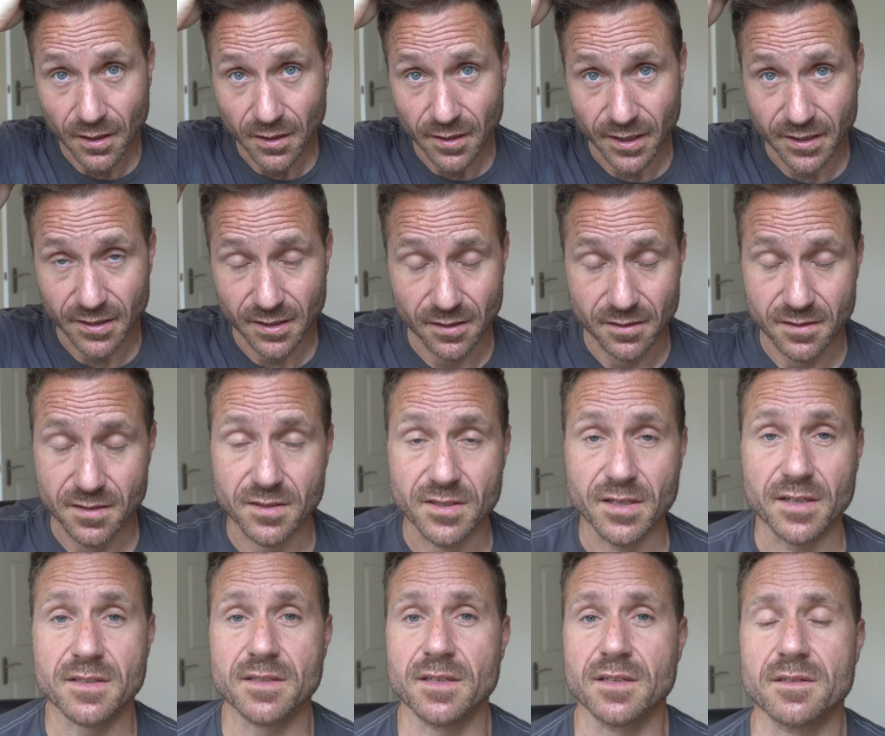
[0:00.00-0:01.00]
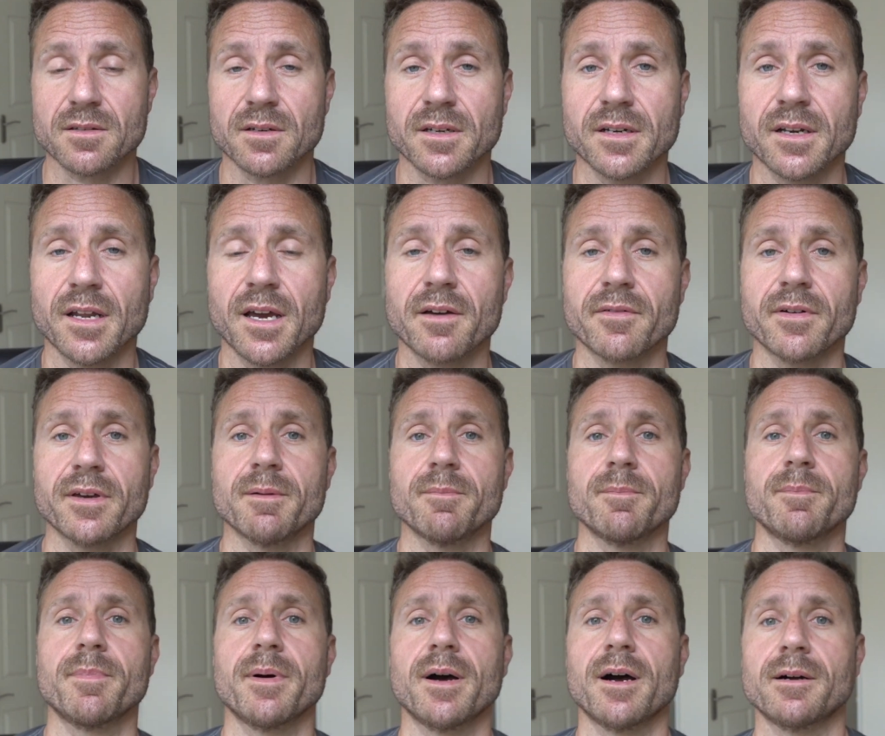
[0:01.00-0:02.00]
they didn't suggest it, so I didn't have it.
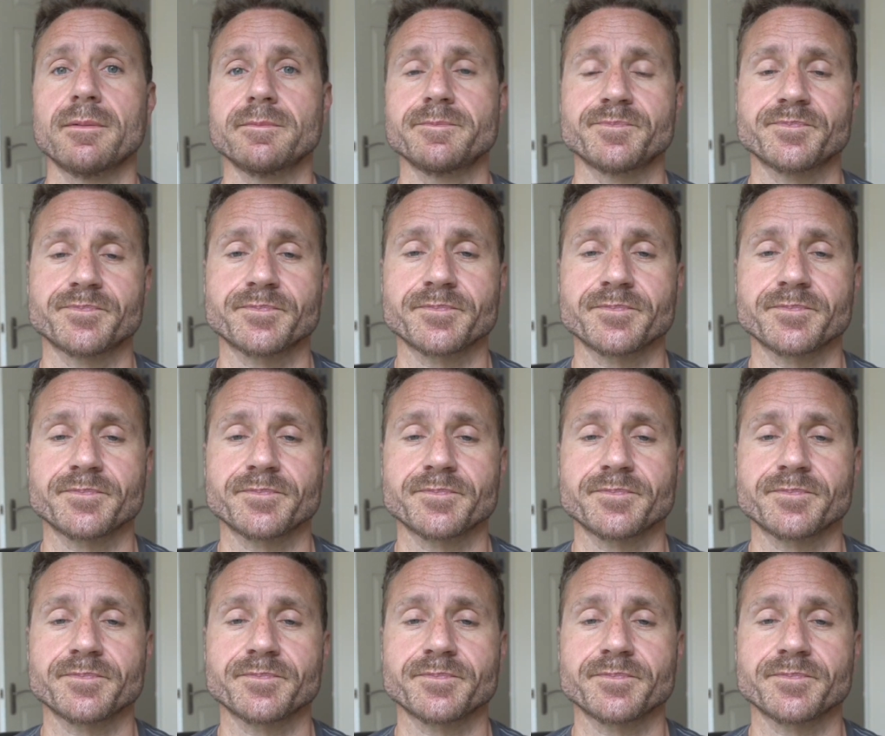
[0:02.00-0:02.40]
But